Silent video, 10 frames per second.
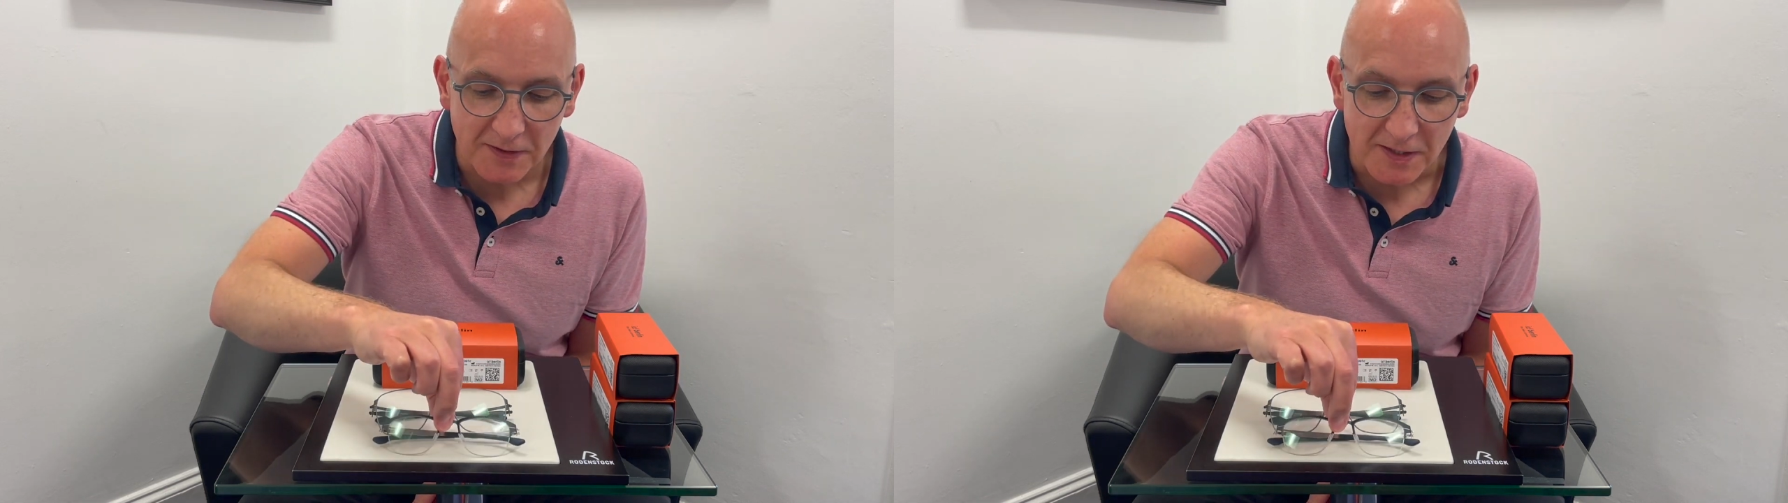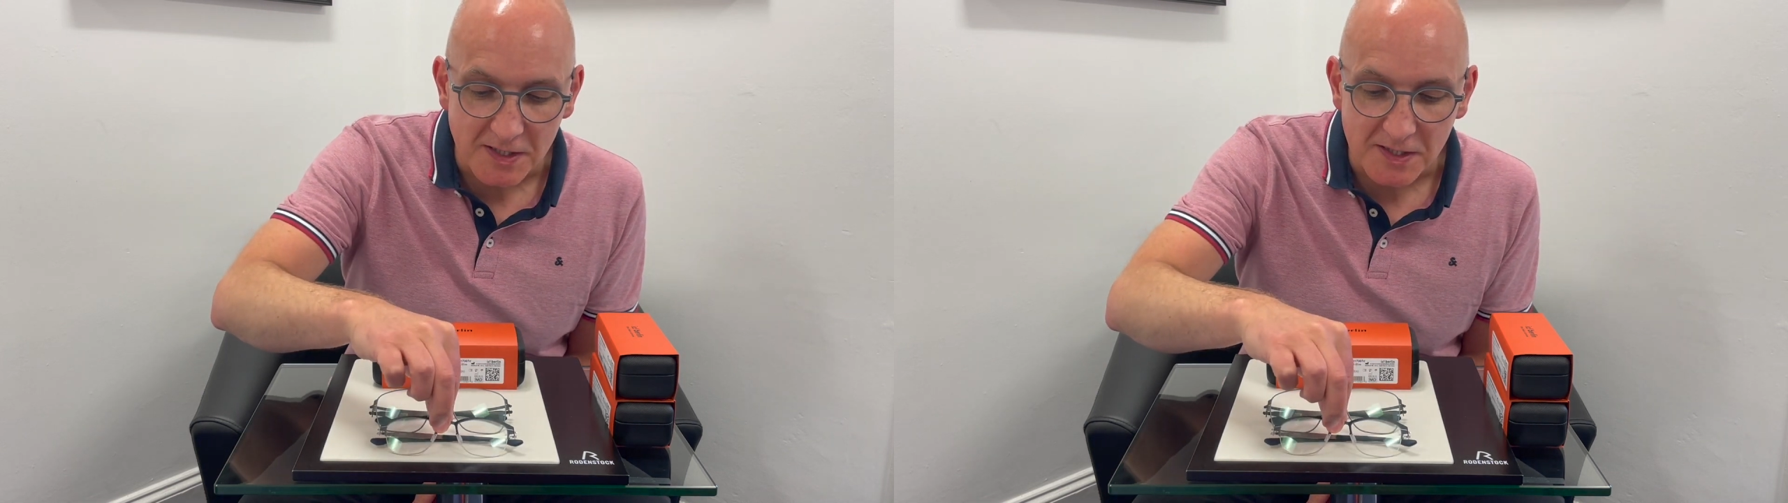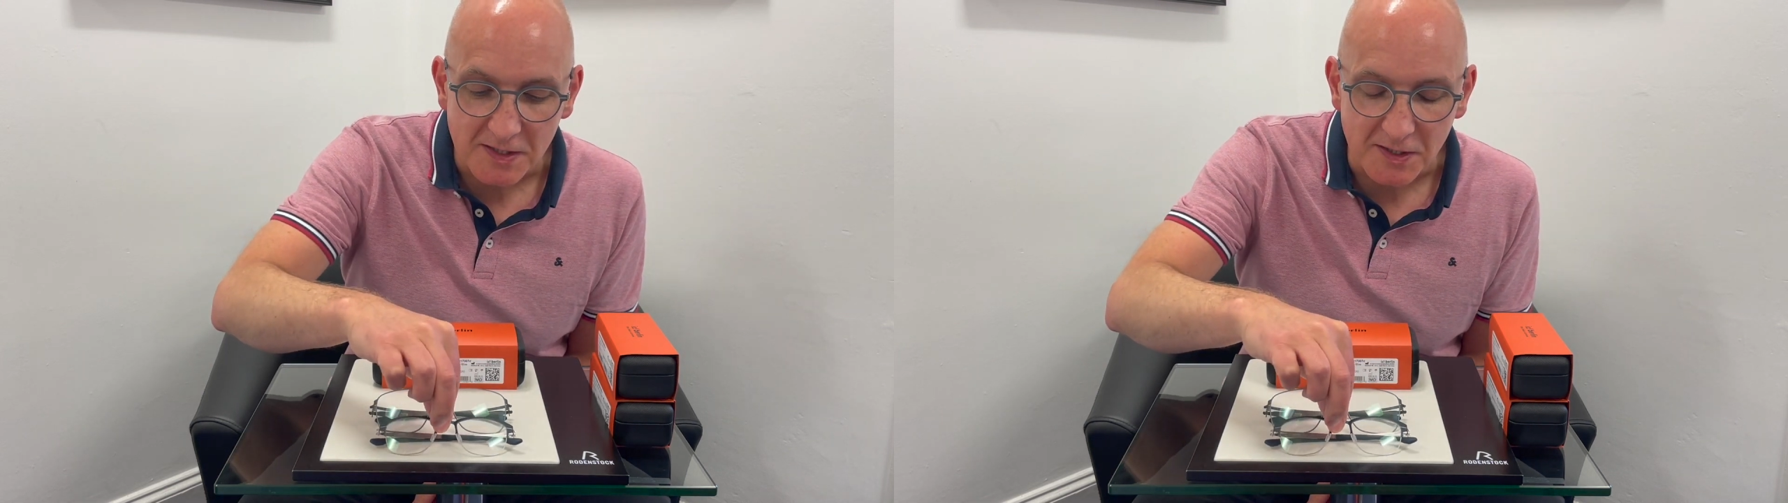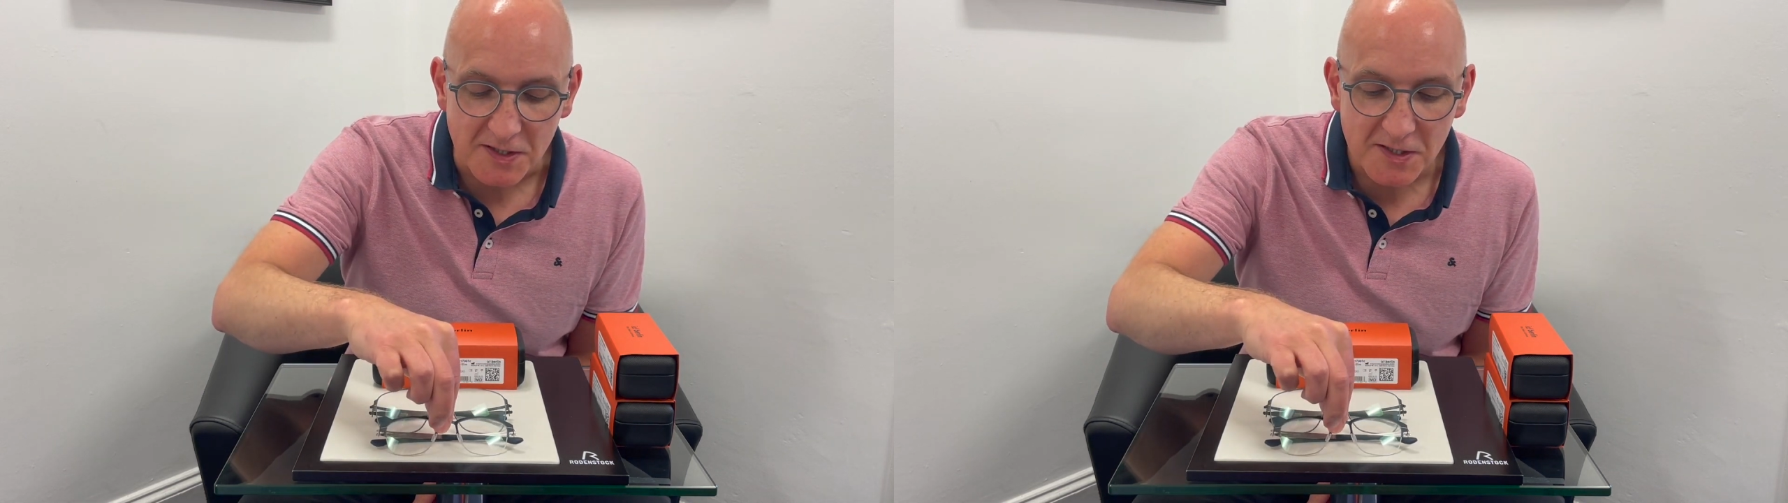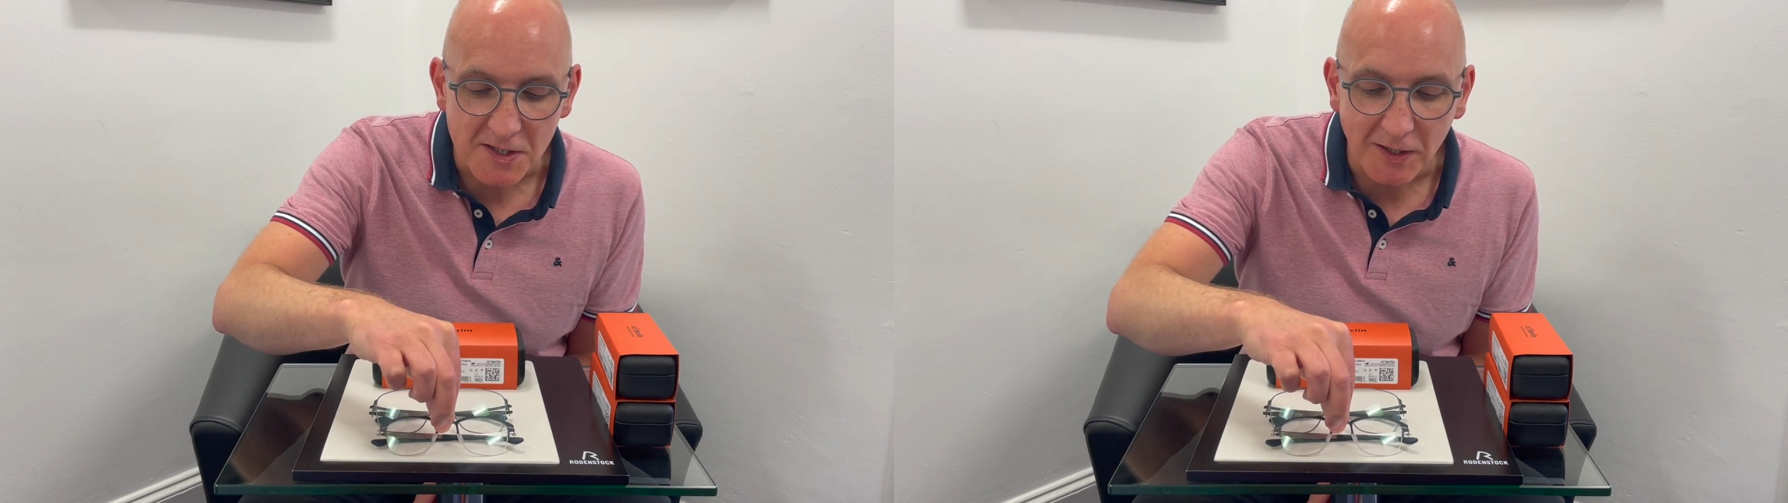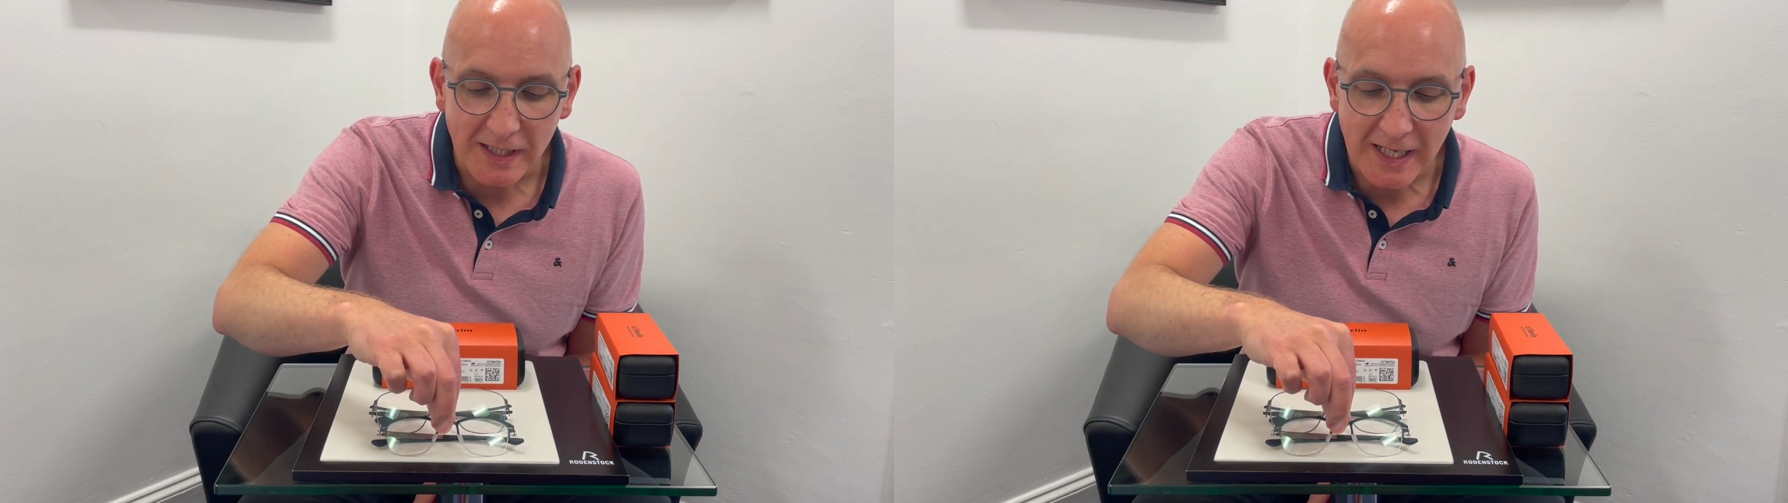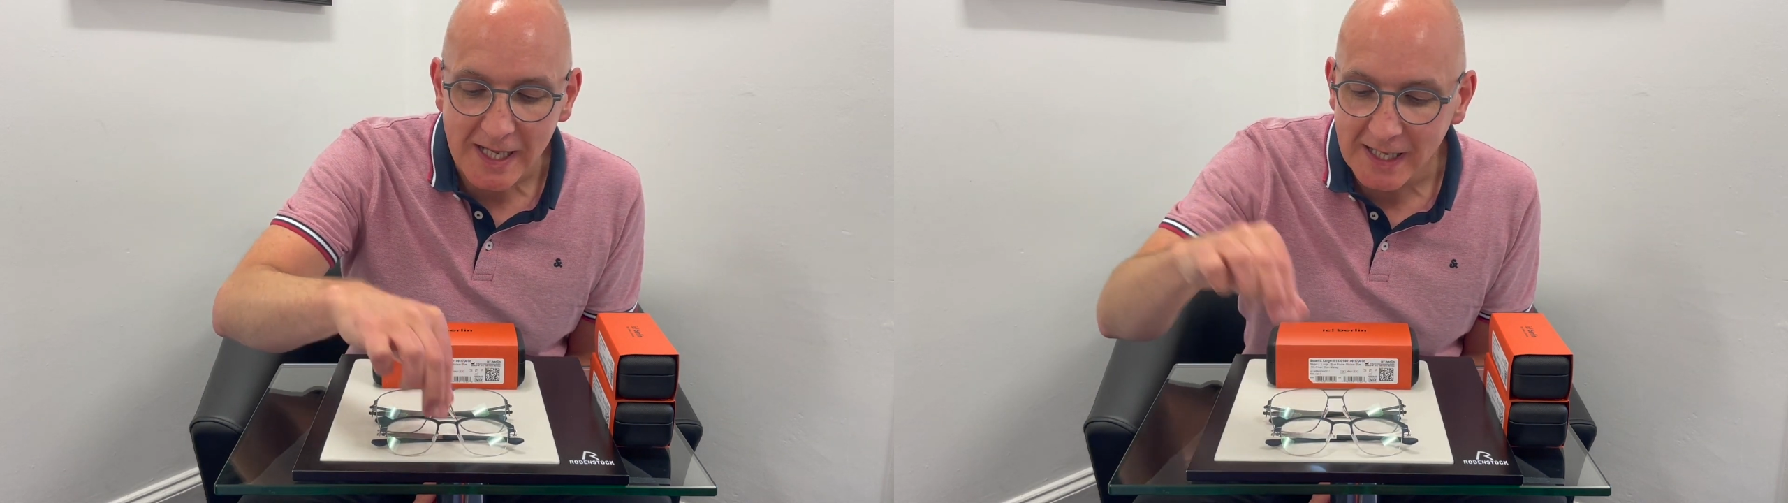This is the Sully.